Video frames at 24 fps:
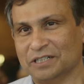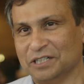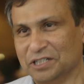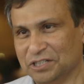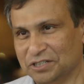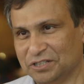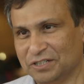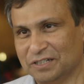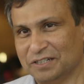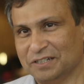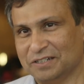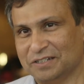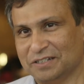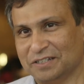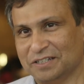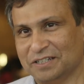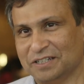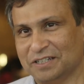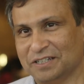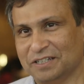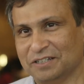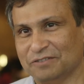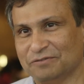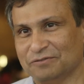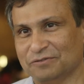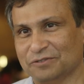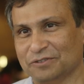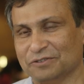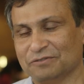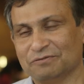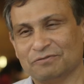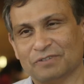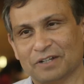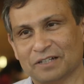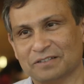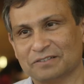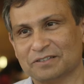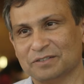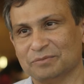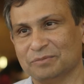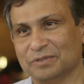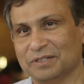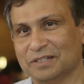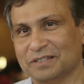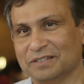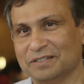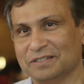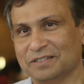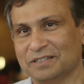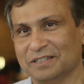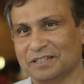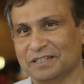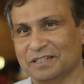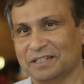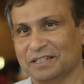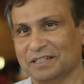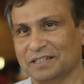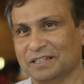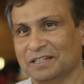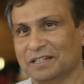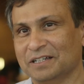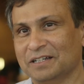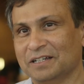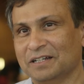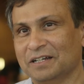agility, for flexibility.